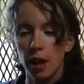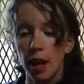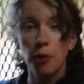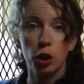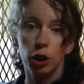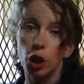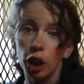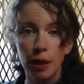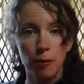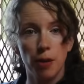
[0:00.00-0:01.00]
If you're
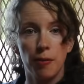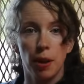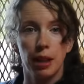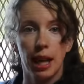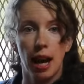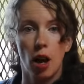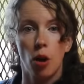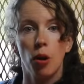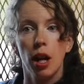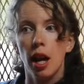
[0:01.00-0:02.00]
looking for a family
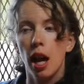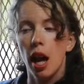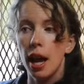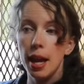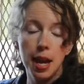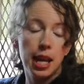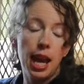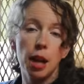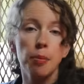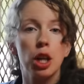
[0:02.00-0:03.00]
cow, it
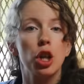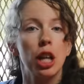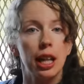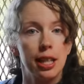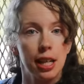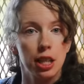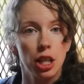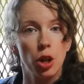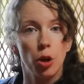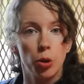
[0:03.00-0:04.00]
can be a good idea
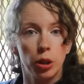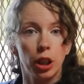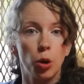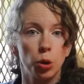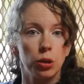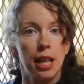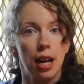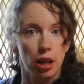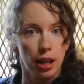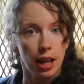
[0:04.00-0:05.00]
to go to a local
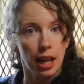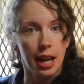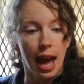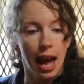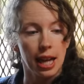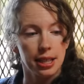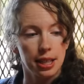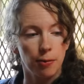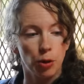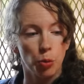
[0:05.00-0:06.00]
dairy and
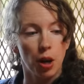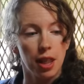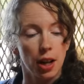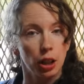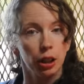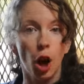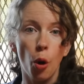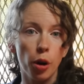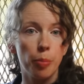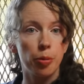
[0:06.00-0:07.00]
ask for one of their
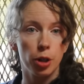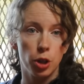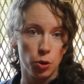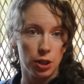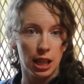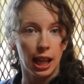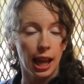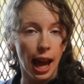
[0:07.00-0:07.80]
lower producing